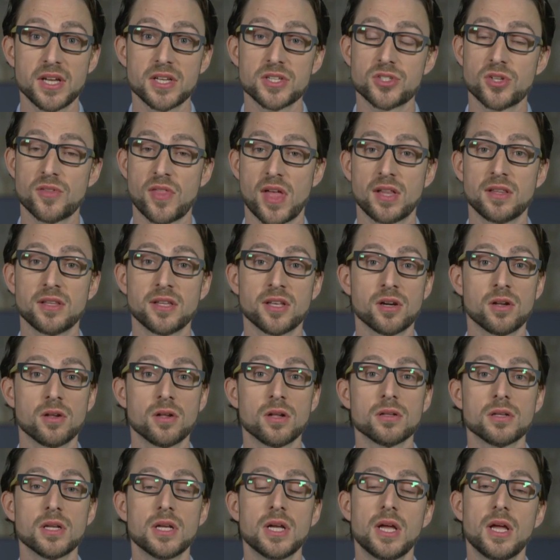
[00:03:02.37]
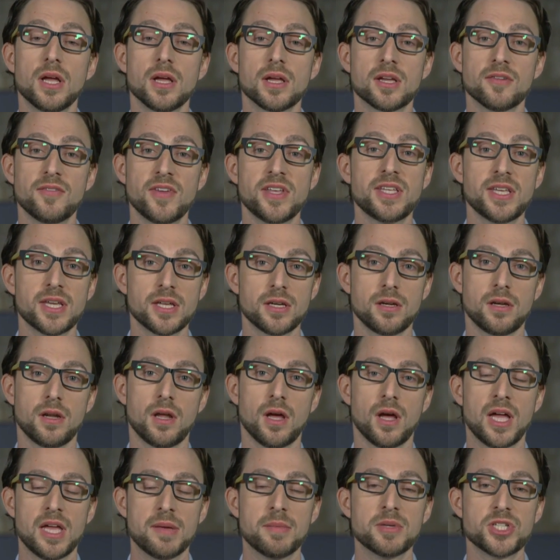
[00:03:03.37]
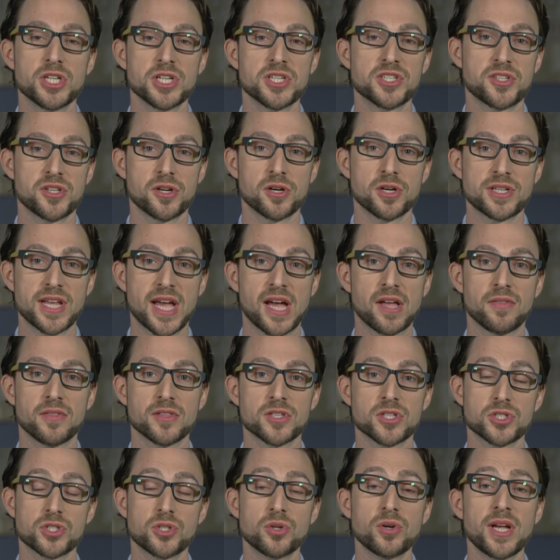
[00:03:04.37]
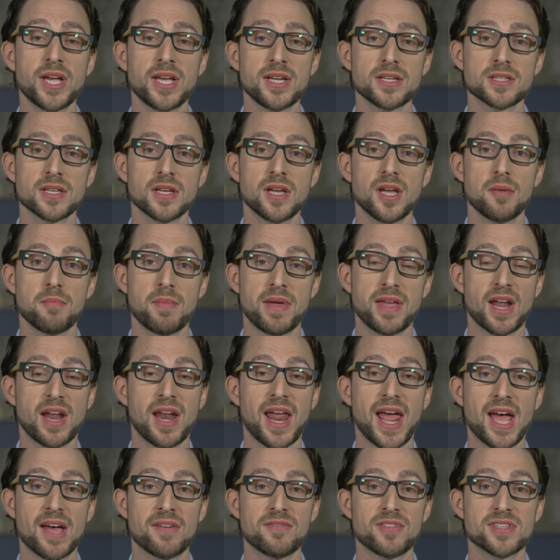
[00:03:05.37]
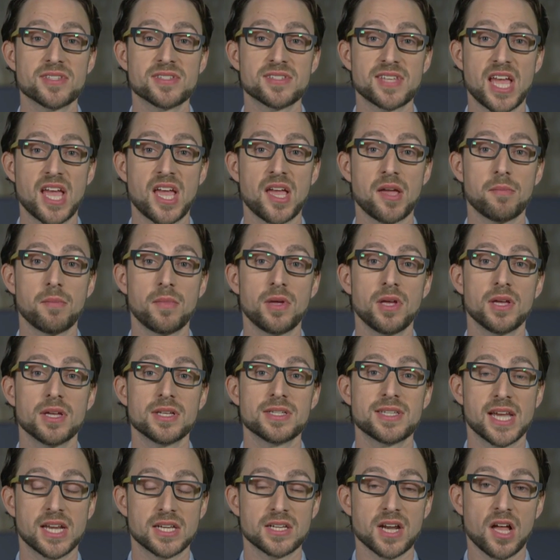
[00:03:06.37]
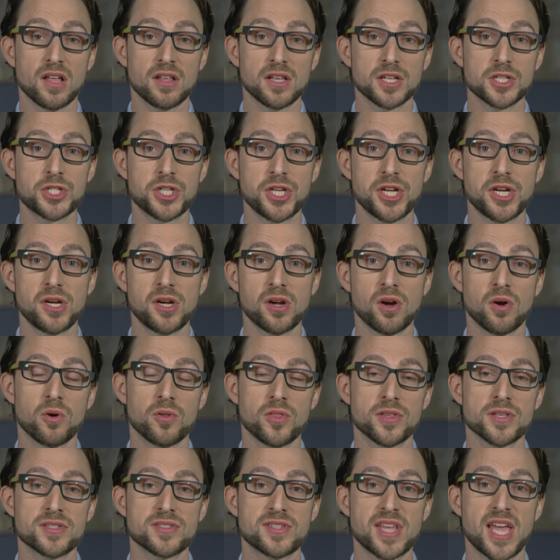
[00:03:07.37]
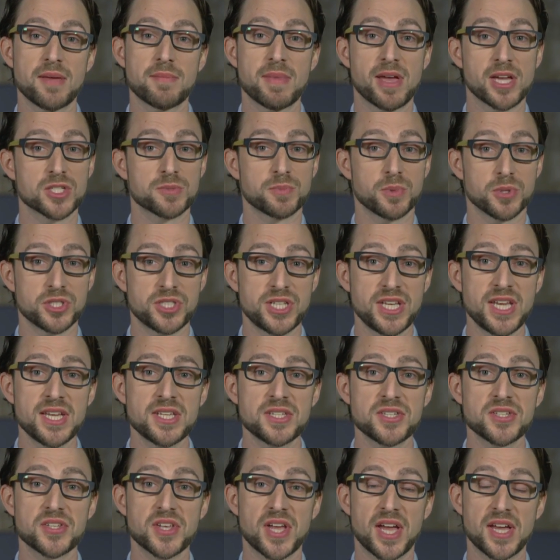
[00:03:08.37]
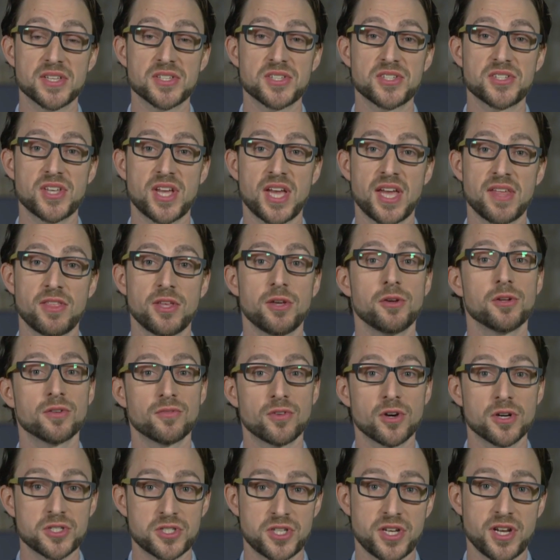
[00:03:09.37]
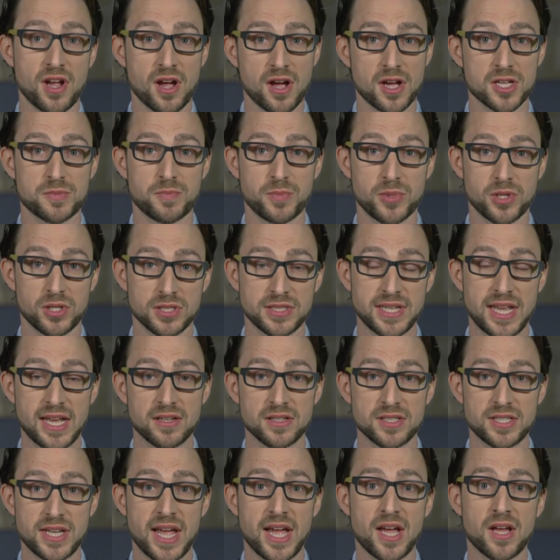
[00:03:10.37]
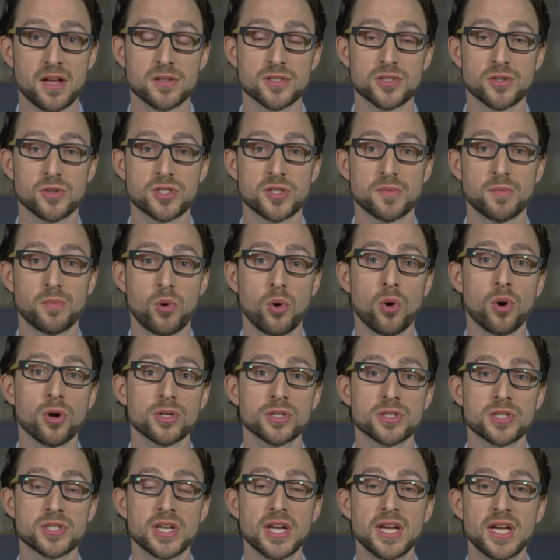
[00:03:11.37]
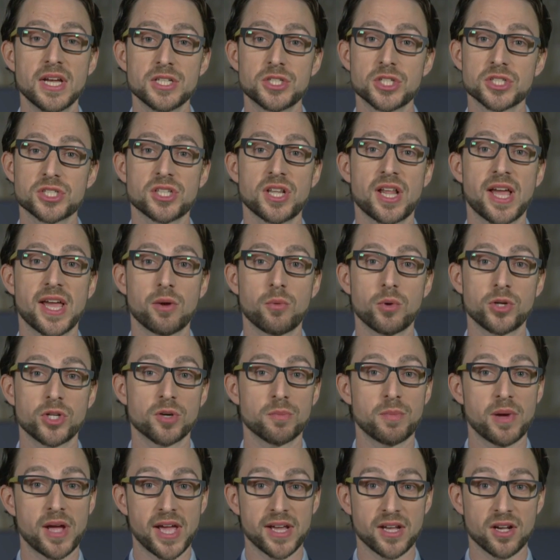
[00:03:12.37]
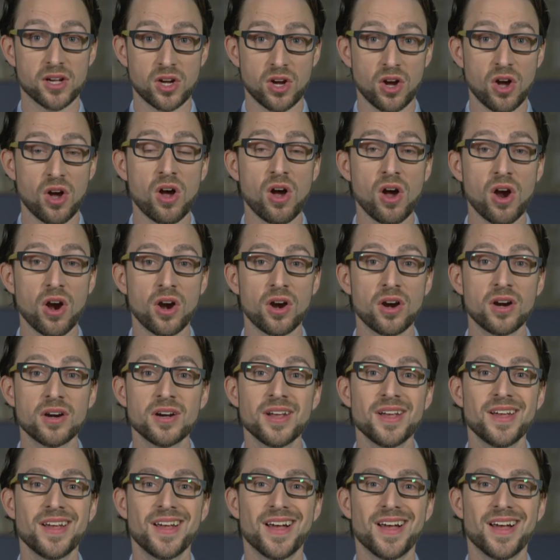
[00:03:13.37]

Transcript: So that little convenient imaging center down the street may not have the same technology or the same expertise as, say, the university hospital downtown. So it's important, just like when you're buying a car,